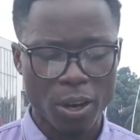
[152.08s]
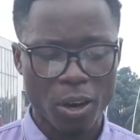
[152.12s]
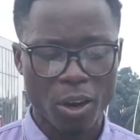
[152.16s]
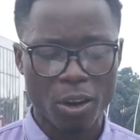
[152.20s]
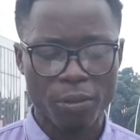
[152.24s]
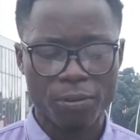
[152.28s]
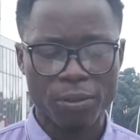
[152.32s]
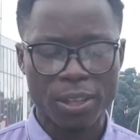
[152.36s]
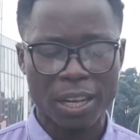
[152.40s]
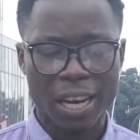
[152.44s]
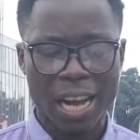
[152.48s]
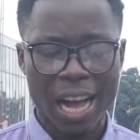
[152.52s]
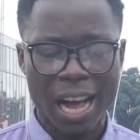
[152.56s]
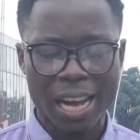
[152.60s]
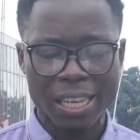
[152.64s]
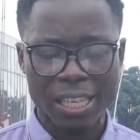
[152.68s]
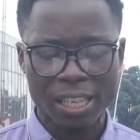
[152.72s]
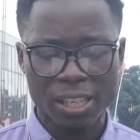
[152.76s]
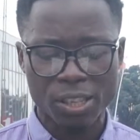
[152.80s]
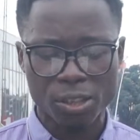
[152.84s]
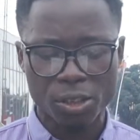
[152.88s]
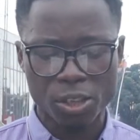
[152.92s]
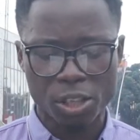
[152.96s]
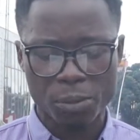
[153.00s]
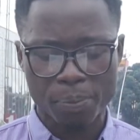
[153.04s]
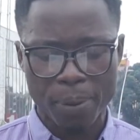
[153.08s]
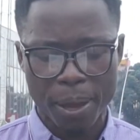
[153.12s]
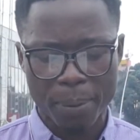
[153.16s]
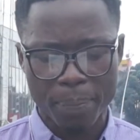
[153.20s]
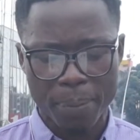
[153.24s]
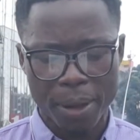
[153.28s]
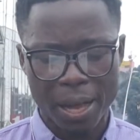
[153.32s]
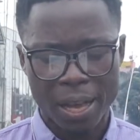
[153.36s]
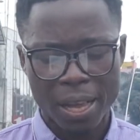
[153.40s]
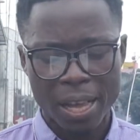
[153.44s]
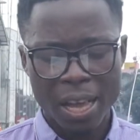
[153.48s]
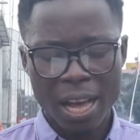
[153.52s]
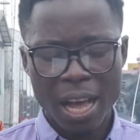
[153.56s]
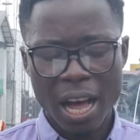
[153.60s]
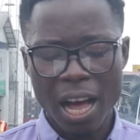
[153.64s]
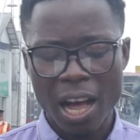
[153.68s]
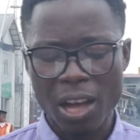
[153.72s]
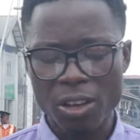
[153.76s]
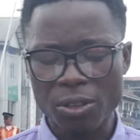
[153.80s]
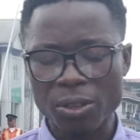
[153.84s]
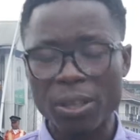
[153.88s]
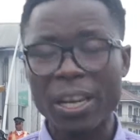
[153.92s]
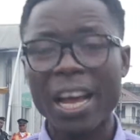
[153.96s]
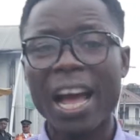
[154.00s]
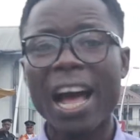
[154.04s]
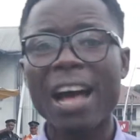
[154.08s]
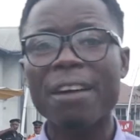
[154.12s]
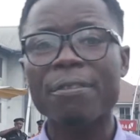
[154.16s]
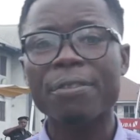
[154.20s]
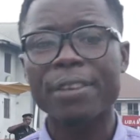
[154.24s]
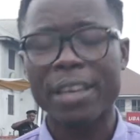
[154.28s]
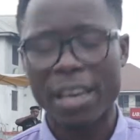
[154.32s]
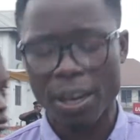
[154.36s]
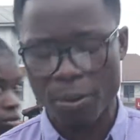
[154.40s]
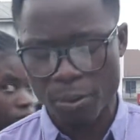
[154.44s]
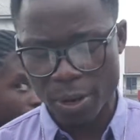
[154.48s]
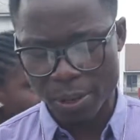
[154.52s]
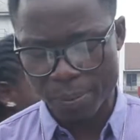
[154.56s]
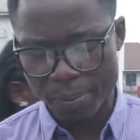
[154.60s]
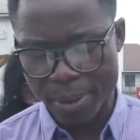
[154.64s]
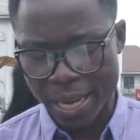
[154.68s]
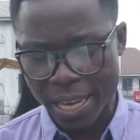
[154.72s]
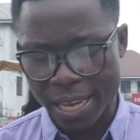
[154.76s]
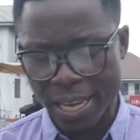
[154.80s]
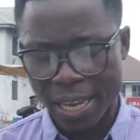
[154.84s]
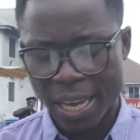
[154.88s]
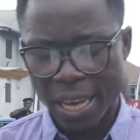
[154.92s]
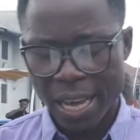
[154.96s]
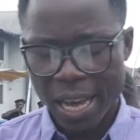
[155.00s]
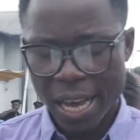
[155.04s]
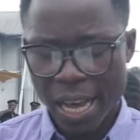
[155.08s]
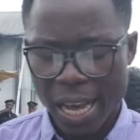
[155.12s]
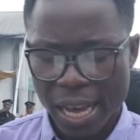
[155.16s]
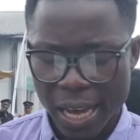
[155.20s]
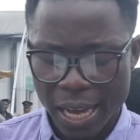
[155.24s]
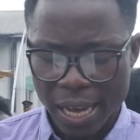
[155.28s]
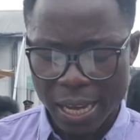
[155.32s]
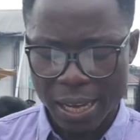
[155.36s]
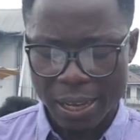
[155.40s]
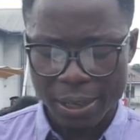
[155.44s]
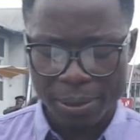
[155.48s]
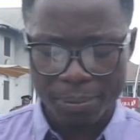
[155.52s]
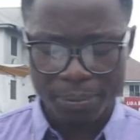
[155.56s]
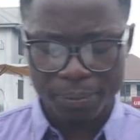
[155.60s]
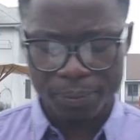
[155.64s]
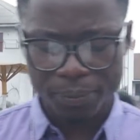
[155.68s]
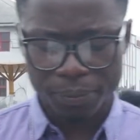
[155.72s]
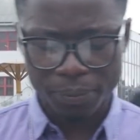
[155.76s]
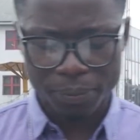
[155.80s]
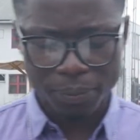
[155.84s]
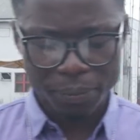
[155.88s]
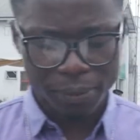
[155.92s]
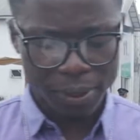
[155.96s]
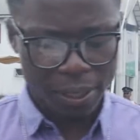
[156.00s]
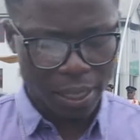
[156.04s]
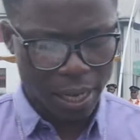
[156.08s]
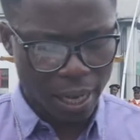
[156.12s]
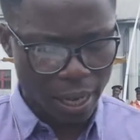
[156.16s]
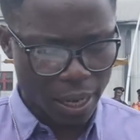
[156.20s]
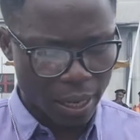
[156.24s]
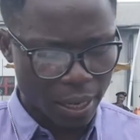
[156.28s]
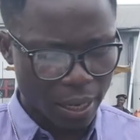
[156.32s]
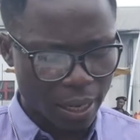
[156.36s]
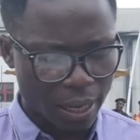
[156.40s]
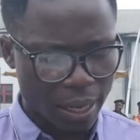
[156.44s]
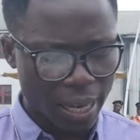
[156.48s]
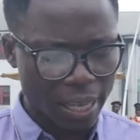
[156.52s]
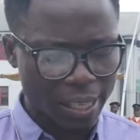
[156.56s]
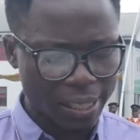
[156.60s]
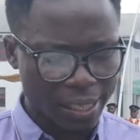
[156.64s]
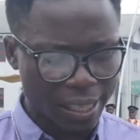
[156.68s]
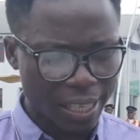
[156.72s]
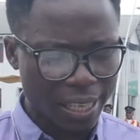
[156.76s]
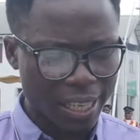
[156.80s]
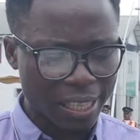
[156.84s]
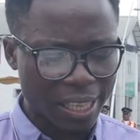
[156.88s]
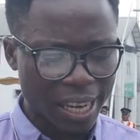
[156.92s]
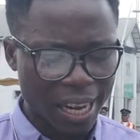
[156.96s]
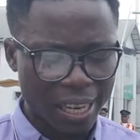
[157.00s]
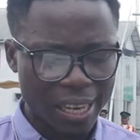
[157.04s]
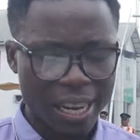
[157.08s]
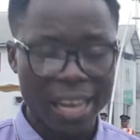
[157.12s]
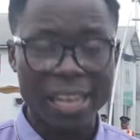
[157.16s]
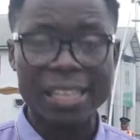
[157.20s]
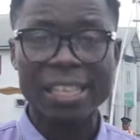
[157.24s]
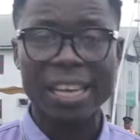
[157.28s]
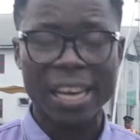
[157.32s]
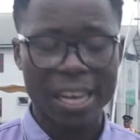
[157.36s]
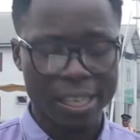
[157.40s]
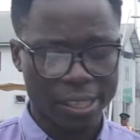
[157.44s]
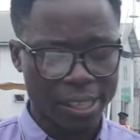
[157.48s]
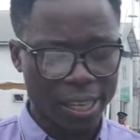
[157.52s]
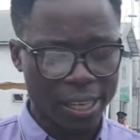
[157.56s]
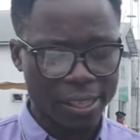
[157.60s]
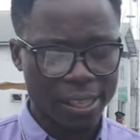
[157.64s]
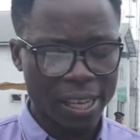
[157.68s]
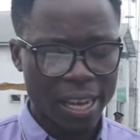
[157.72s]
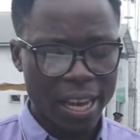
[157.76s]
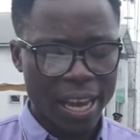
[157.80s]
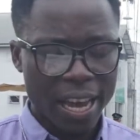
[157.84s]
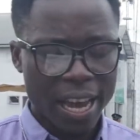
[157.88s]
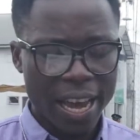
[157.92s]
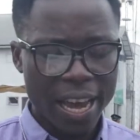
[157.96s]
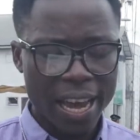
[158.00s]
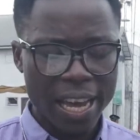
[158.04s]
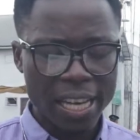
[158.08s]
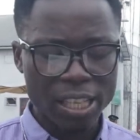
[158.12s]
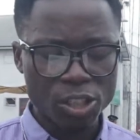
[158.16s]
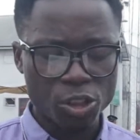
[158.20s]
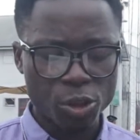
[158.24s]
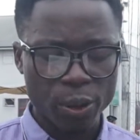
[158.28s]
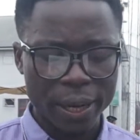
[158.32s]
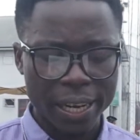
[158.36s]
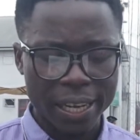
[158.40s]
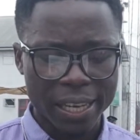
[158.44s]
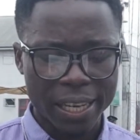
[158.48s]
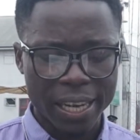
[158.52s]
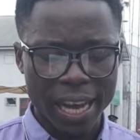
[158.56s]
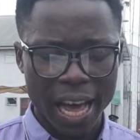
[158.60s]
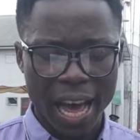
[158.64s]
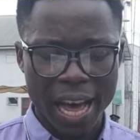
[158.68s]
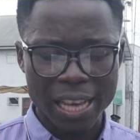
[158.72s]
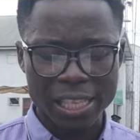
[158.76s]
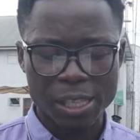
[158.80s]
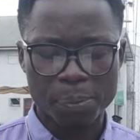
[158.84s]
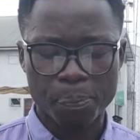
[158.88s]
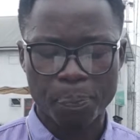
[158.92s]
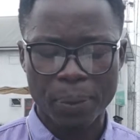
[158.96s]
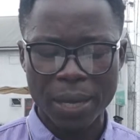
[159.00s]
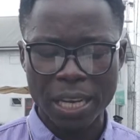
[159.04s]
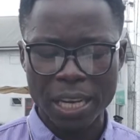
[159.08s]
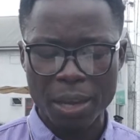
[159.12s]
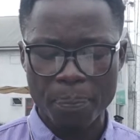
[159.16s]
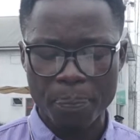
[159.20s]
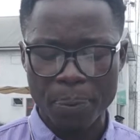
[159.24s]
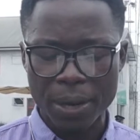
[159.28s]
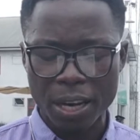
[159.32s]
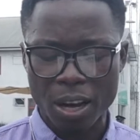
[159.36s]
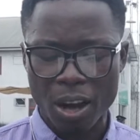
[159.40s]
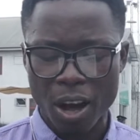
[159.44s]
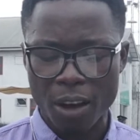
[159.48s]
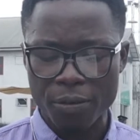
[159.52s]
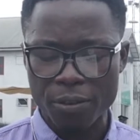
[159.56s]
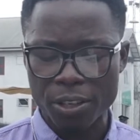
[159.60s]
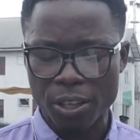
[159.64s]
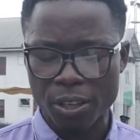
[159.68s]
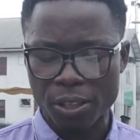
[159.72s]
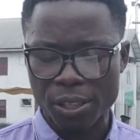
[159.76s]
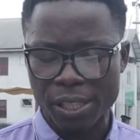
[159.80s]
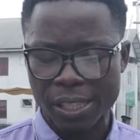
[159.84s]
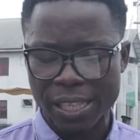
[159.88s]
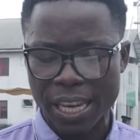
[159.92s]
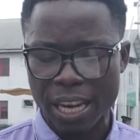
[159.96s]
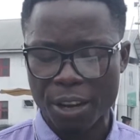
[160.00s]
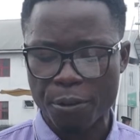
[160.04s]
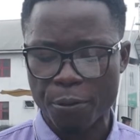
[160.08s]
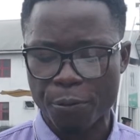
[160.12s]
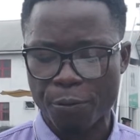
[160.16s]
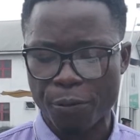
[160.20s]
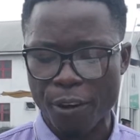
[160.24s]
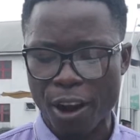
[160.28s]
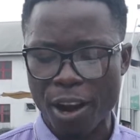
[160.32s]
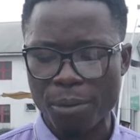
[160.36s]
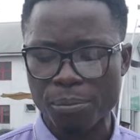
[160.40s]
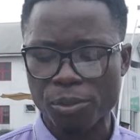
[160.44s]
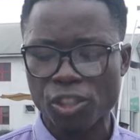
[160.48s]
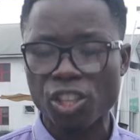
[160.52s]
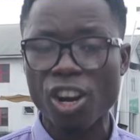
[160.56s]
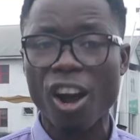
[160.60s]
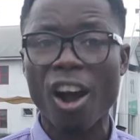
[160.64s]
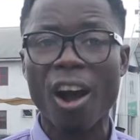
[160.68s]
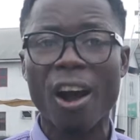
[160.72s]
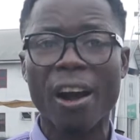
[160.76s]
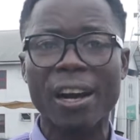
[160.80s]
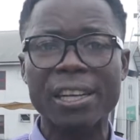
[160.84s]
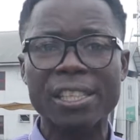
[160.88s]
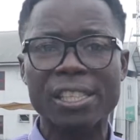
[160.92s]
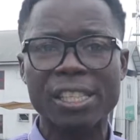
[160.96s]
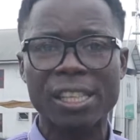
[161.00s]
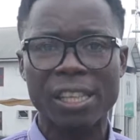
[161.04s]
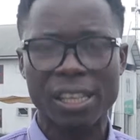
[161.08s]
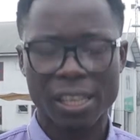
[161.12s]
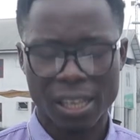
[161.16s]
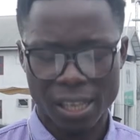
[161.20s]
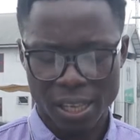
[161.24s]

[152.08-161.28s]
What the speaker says: of the Guardian newspaper. I also have here with me, let's see this headline here. It says, intrigue as PDP governors take firm charge